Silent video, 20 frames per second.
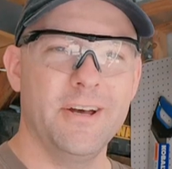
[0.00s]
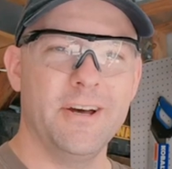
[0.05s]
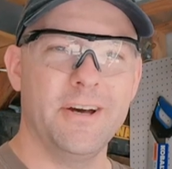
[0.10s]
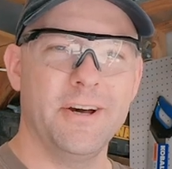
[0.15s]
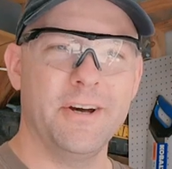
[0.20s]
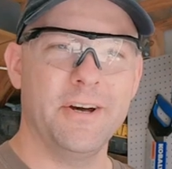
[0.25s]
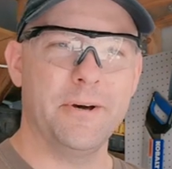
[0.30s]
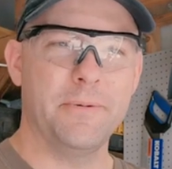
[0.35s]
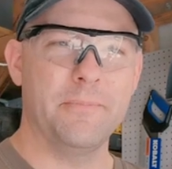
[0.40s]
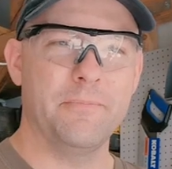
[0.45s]

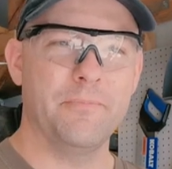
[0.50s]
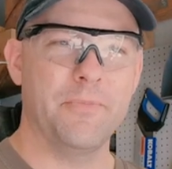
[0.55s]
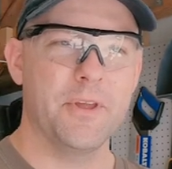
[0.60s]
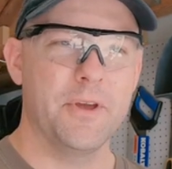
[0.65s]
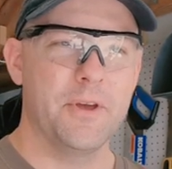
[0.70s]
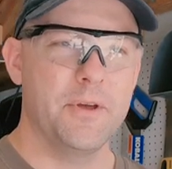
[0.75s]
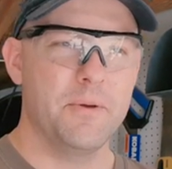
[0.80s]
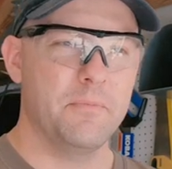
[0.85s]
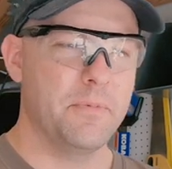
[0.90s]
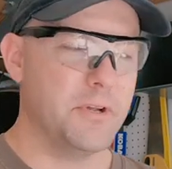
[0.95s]
Um,
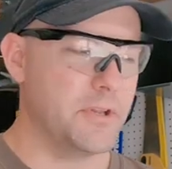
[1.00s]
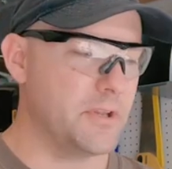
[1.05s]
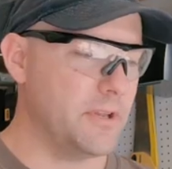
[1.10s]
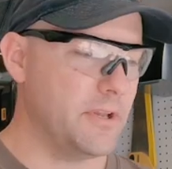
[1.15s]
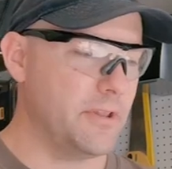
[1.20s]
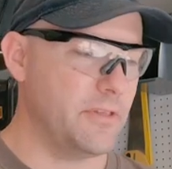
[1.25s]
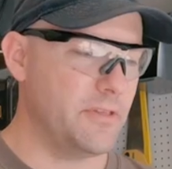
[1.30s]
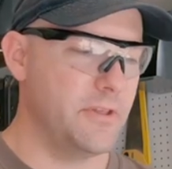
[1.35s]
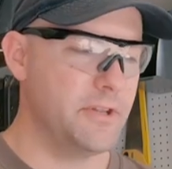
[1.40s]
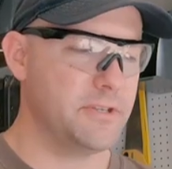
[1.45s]
but
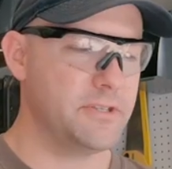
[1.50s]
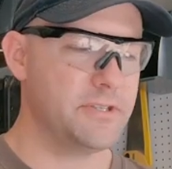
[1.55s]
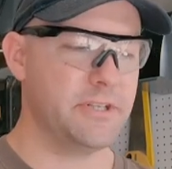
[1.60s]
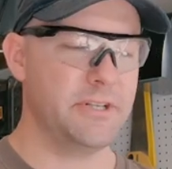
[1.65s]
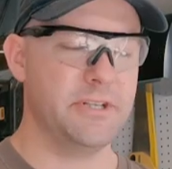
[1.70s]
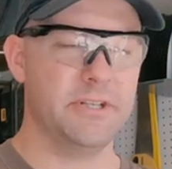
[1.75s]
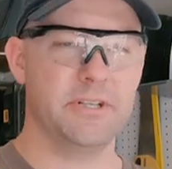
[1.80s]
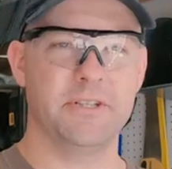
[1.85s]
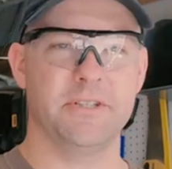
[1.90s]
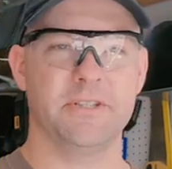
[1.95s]
this
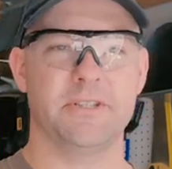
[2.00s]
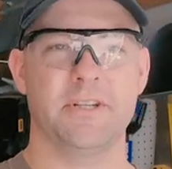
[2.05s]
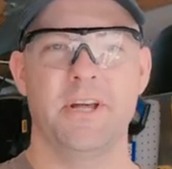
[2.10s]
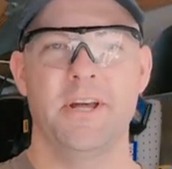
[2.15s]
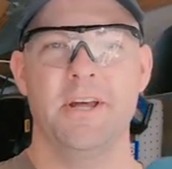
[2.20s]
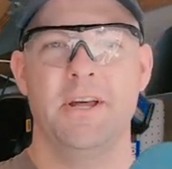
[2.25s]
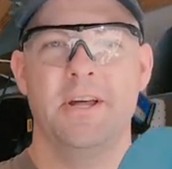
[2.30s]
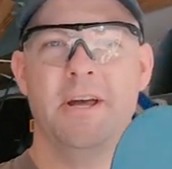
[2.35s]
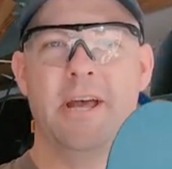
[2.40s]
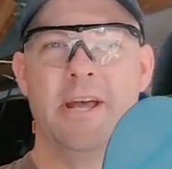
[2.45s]
is
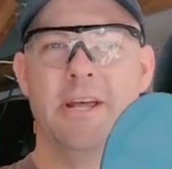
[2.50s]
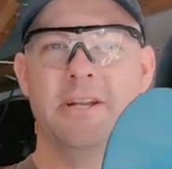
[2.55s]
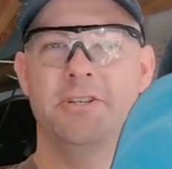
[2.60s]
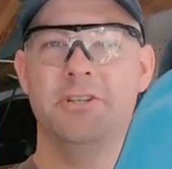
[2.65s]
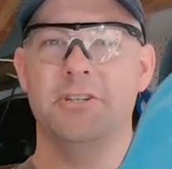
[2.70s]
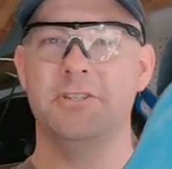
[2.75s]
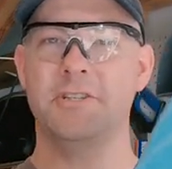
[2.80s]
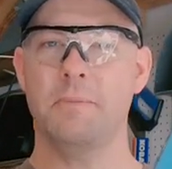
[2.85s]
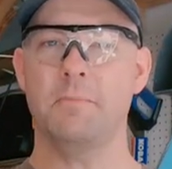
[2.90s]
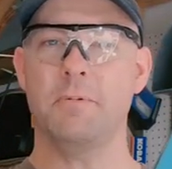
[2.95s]

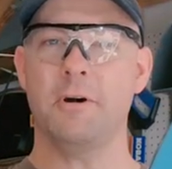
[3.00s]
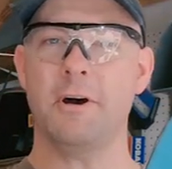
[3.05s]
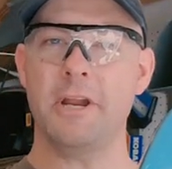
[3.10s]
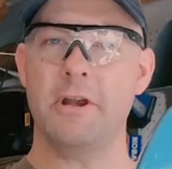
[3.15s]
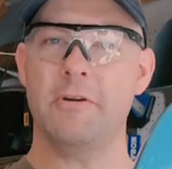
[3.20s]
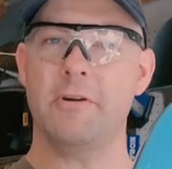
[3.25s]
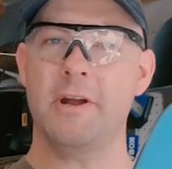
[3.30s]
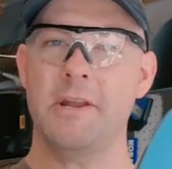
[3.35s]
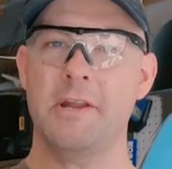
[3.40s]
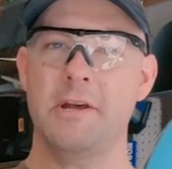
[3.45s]
just a
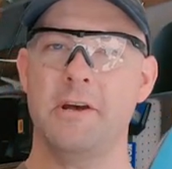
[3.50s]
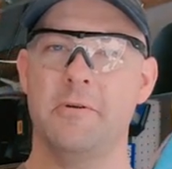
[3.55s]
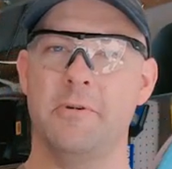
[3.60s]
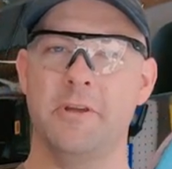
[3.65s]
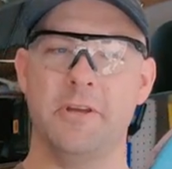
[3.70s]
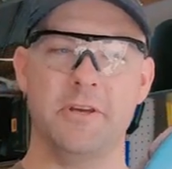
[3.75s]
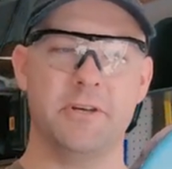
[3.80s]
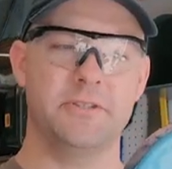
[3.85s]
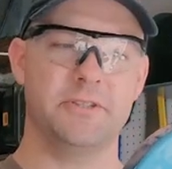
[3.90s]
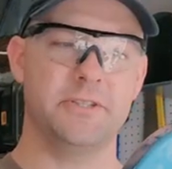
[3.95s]
body right now
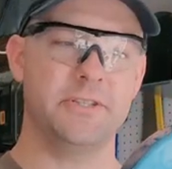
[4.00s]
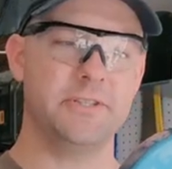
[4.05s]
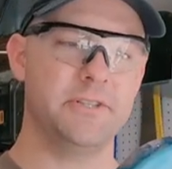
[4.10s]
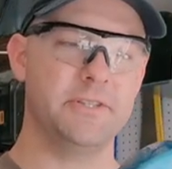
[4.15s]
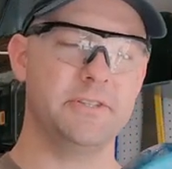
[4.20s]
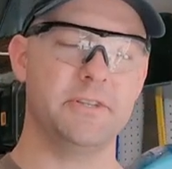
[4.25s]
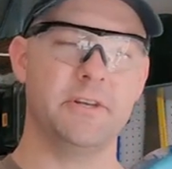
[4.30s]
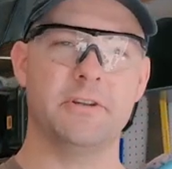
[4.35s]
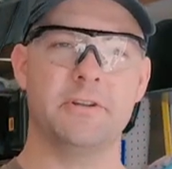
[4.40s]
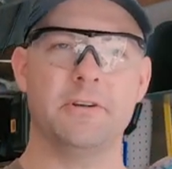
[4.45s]
because this
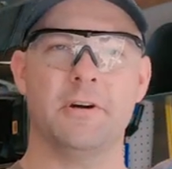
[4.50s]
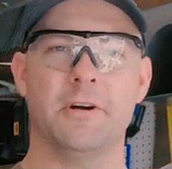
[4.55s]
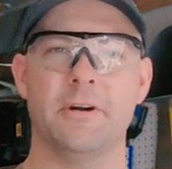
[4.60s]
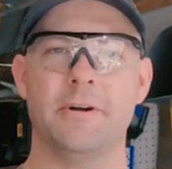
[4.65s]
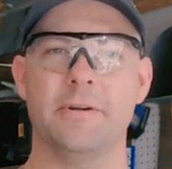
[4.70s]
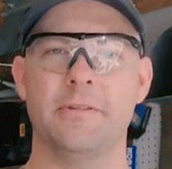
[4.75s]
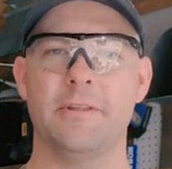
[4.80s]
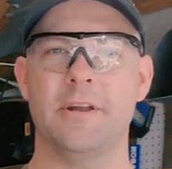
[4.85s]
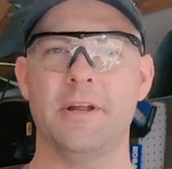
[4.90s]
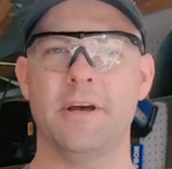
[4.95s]
is the
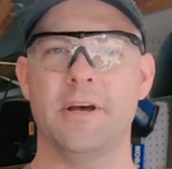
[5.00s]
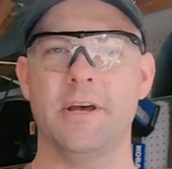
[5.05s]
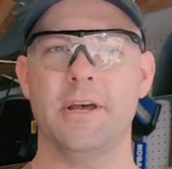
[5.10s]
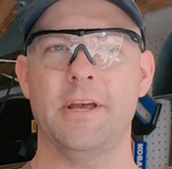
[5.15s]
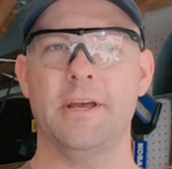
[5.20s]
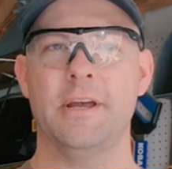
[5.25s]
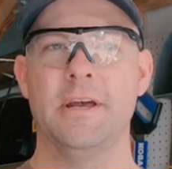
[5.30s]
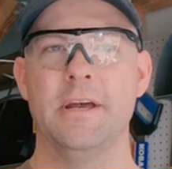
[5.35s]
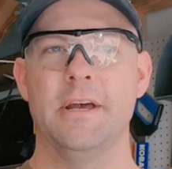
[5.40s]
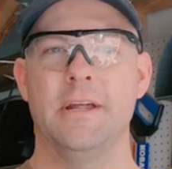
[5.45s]
guitar that
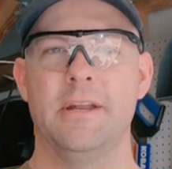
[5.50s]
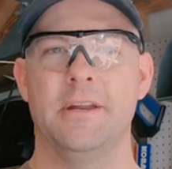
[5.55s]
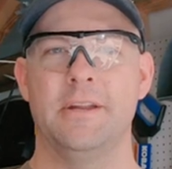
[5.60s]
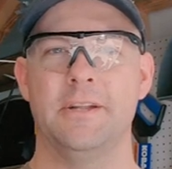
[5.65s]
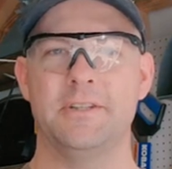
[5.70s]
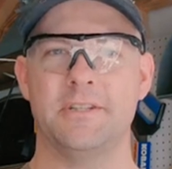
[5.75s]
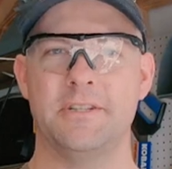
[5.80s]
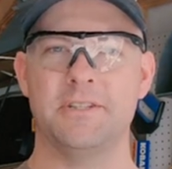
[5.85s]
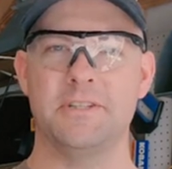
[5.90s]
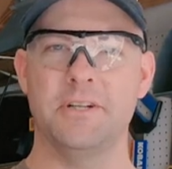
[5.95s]
I
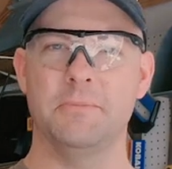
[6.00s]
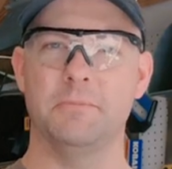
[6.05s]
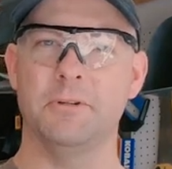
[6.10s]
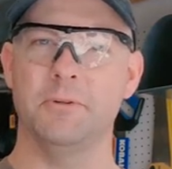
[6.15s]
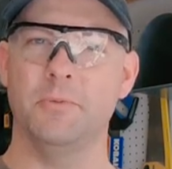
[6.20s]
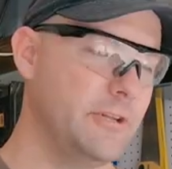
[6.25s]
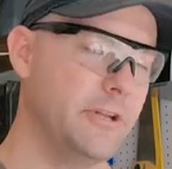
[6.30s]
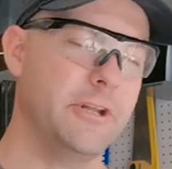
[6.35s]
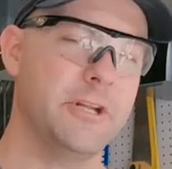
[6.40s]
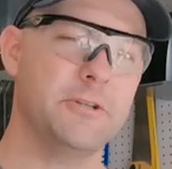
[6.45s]

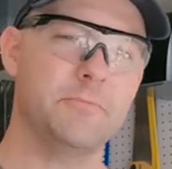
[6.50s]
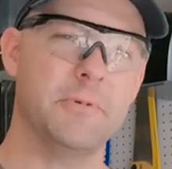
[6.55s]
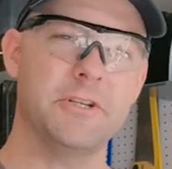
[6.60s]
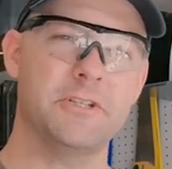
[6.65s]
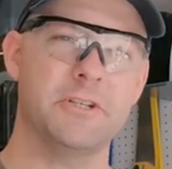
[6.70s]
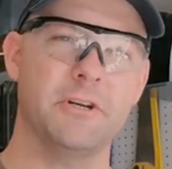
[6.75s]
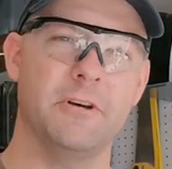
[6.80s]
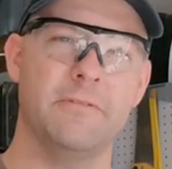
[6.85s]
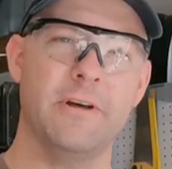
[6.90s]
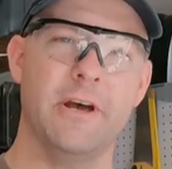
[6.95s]
disassembled to teach
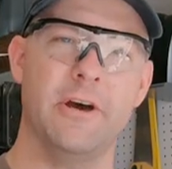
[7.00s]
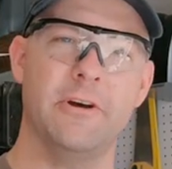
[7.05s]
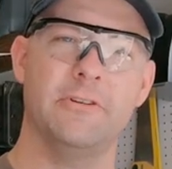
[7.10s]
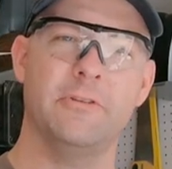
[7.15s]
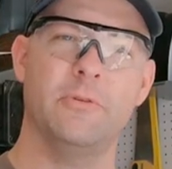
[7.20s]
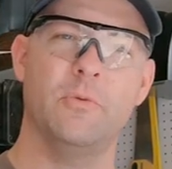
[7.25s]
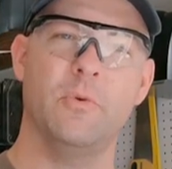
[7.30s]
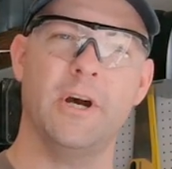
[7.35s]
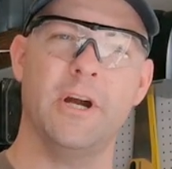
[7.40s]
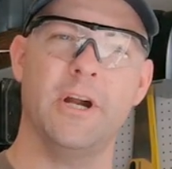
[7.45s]
myself how
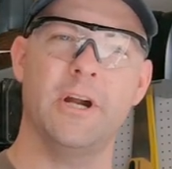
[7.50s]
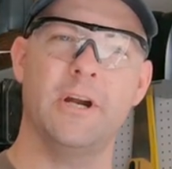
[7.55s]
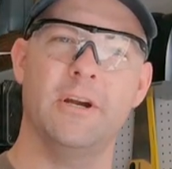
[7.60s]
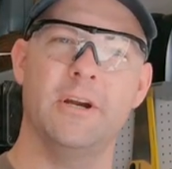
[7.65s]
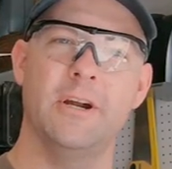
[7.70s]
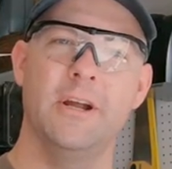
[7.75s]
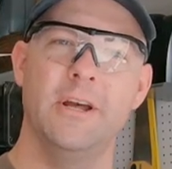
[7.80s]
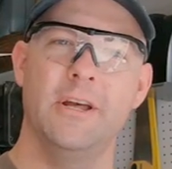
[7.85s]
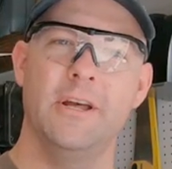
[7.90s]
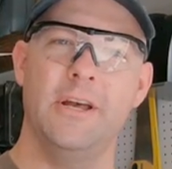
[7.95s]
to
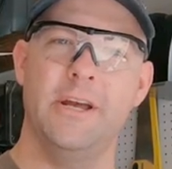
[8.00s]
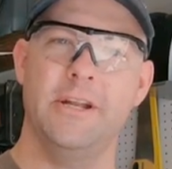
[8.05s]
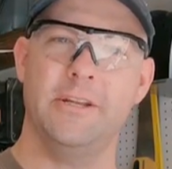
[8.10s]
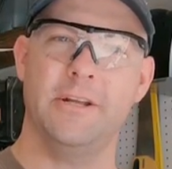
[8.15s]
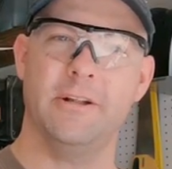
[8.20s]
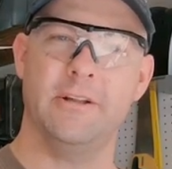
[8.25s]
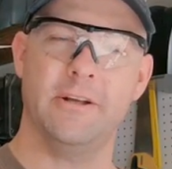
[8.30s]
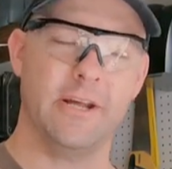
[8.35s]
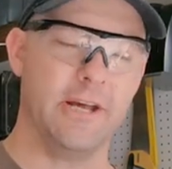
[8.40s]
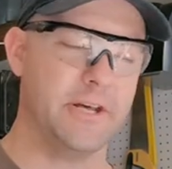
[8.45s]
wire a
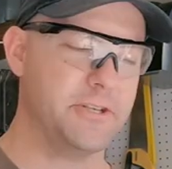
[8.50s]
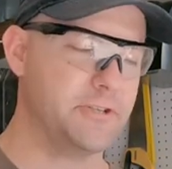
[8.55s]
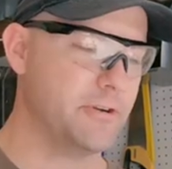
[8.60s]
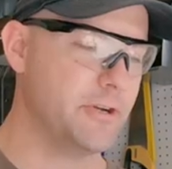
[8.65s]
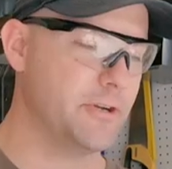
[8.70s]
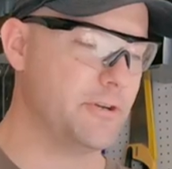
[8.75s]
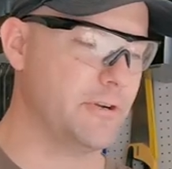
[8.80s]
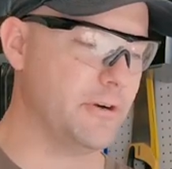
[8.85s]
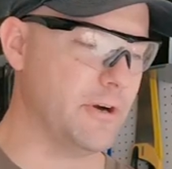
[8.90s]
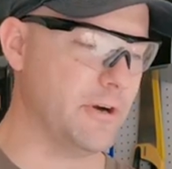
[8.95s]

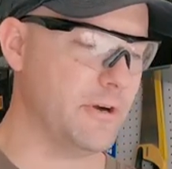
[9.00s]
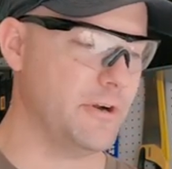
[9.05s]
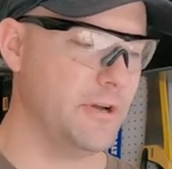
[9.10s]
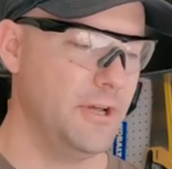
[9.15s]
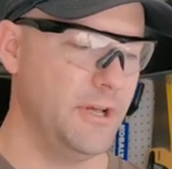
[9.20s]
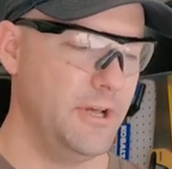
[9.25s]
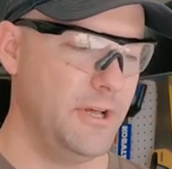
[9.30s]
Telecaster guitar.